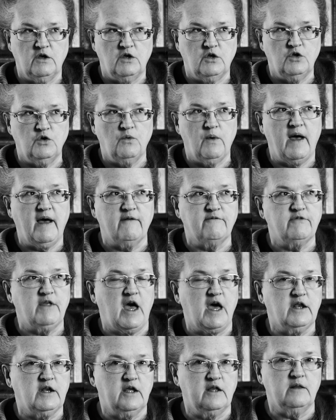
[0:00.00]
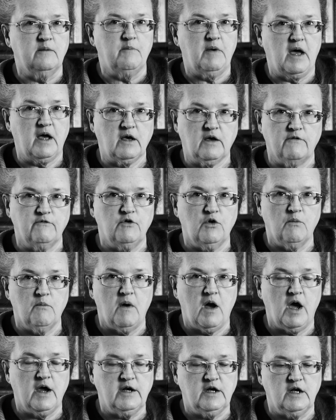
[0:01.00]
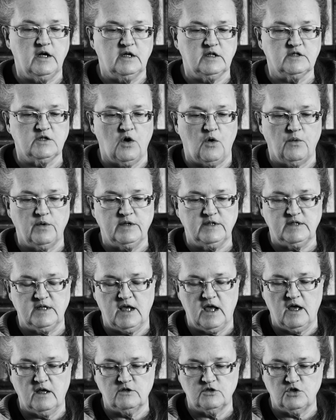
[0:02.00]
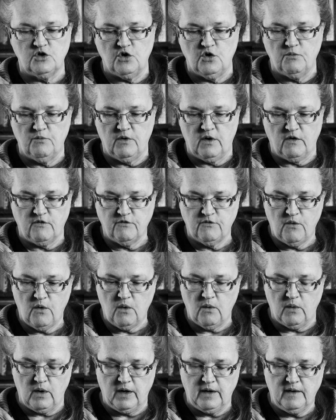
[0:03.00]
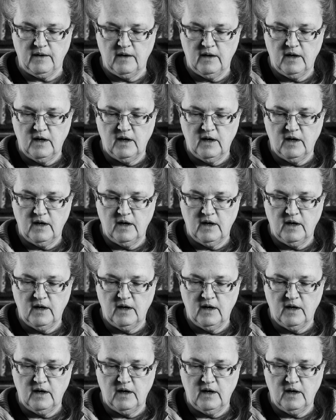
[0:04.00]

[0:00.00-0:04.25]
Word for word: You have that in the back of your mind, and it's always the answer you bring forward.